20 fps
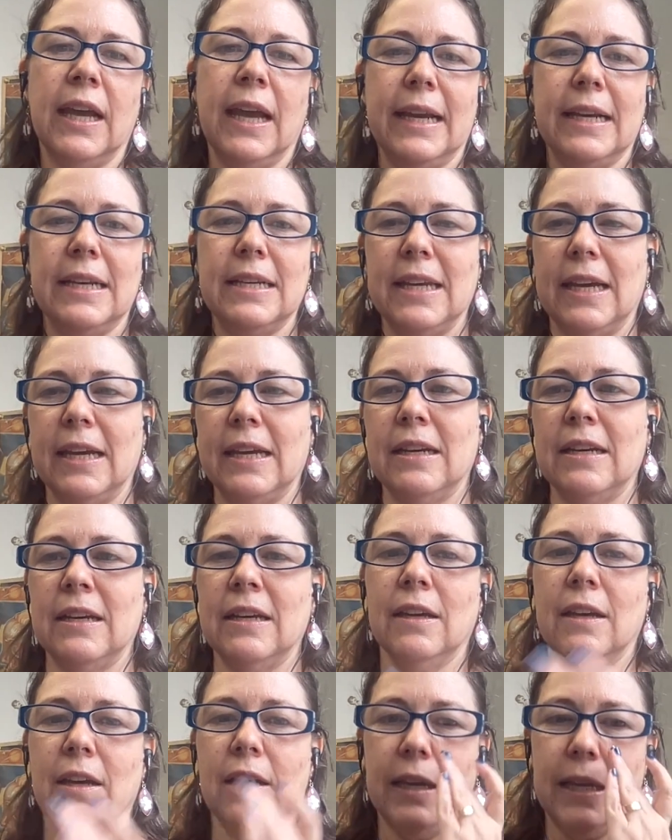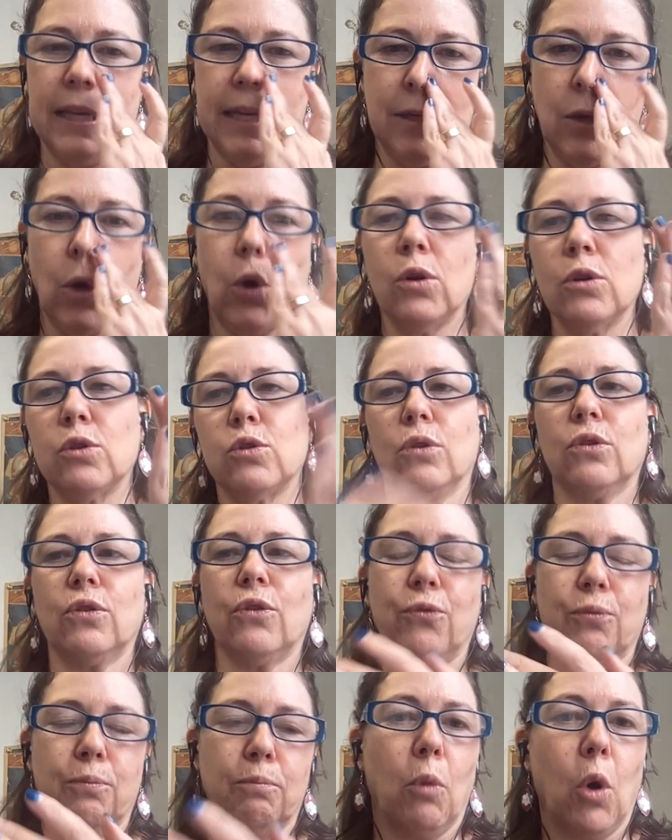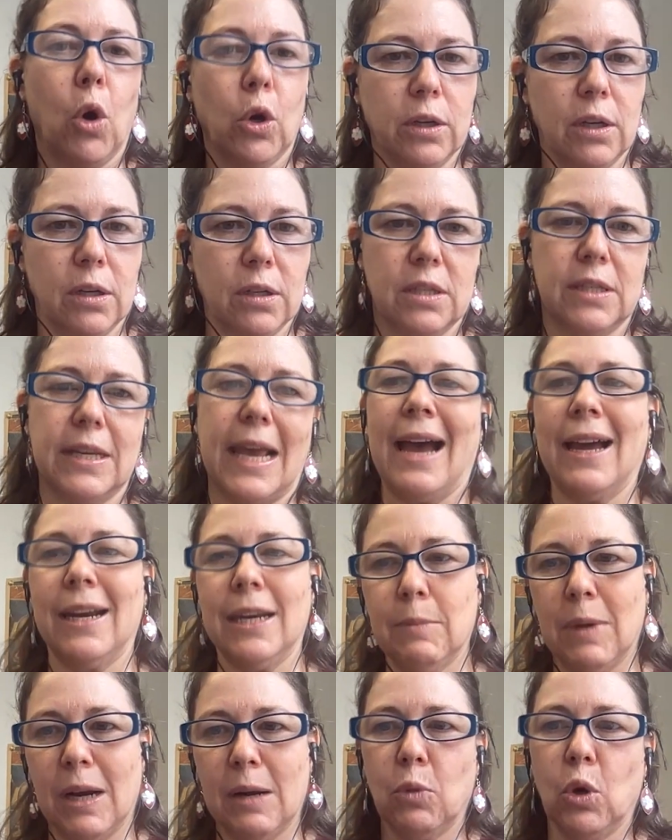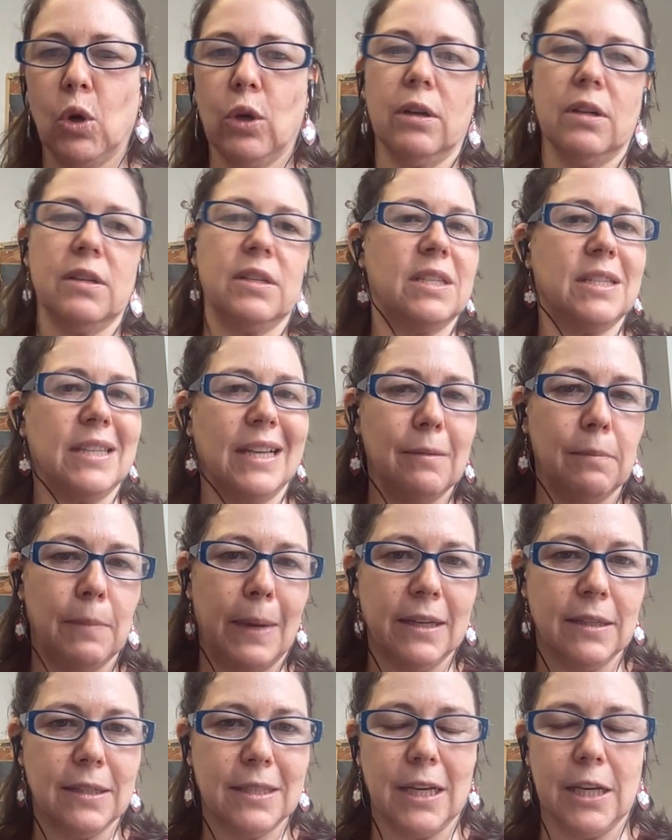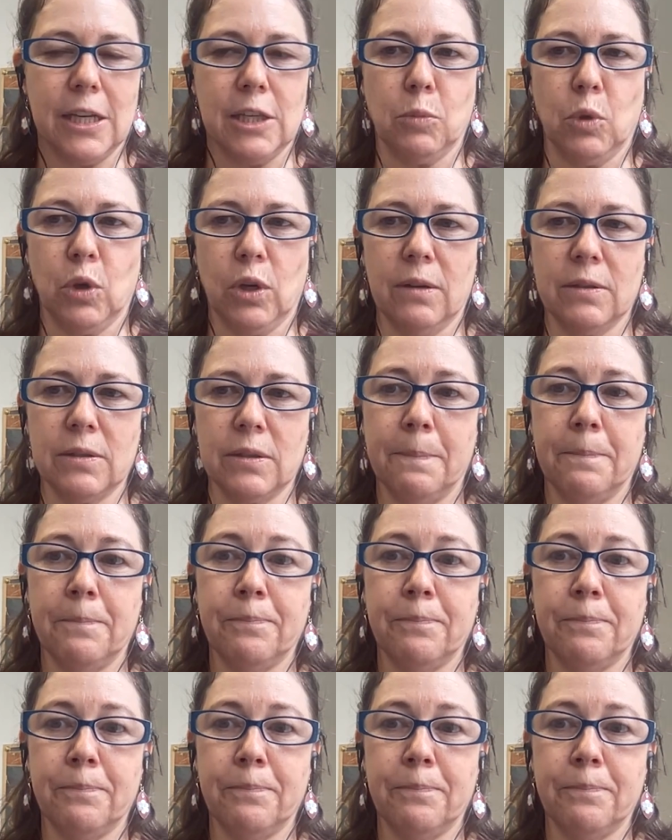and then in all sorts of models, animal models, cell size models.